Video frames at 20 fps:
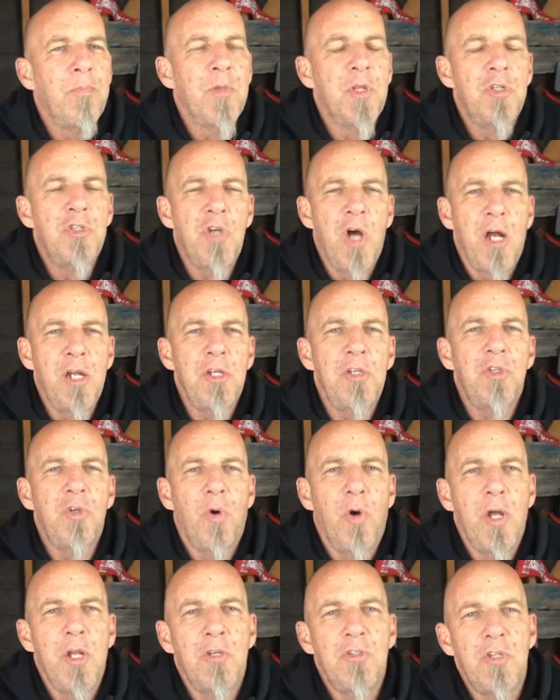The Johnny
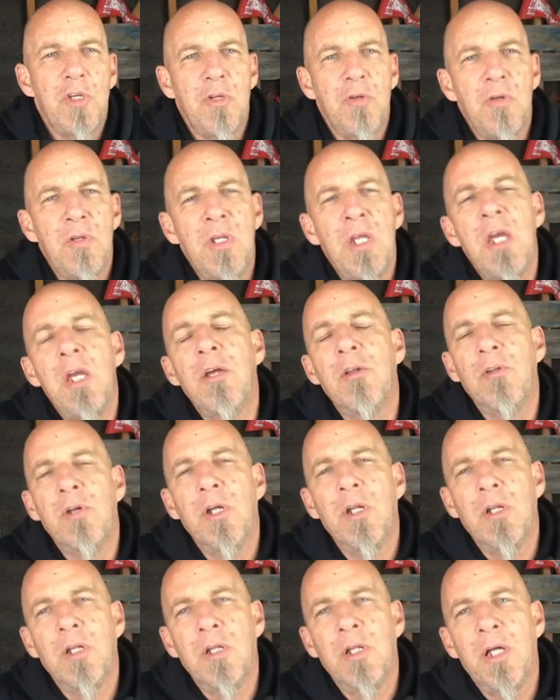joint is a unique
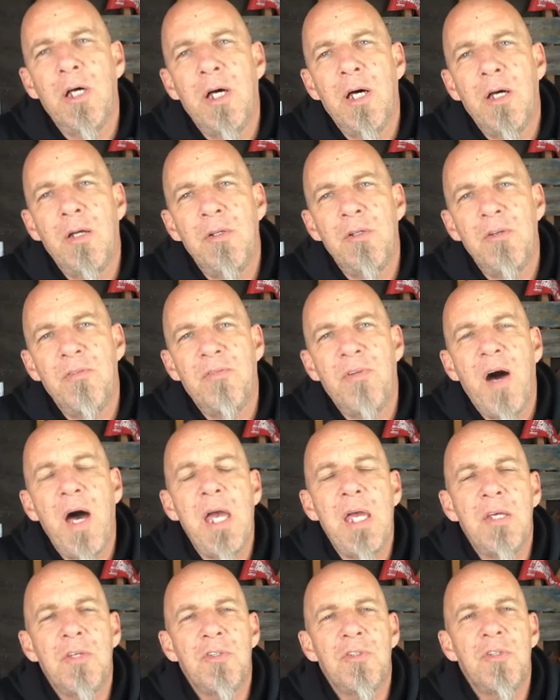little
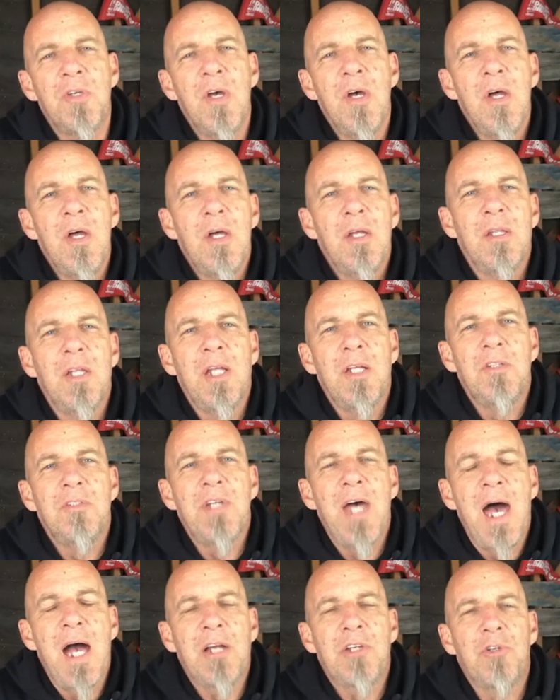device that
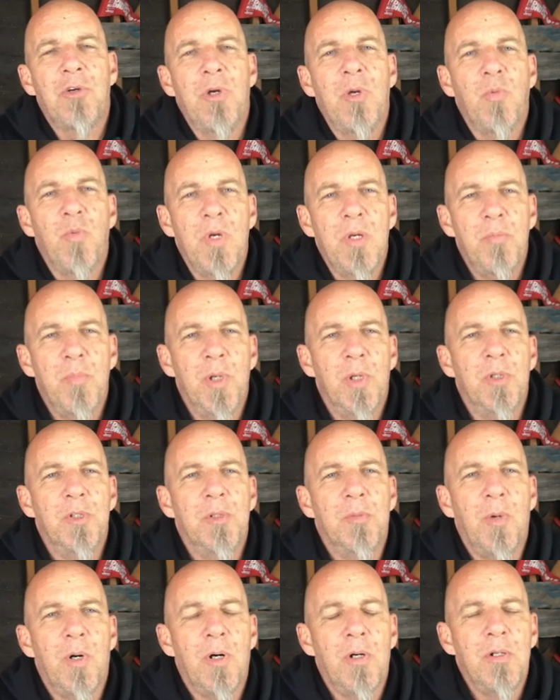is actually
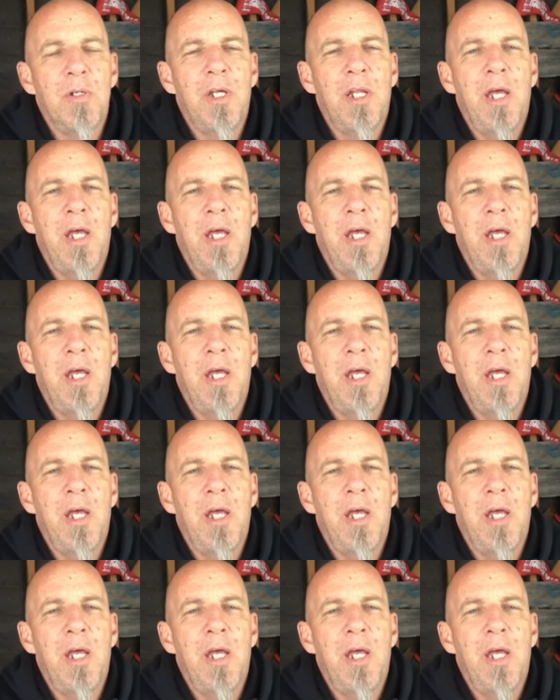rebuildable.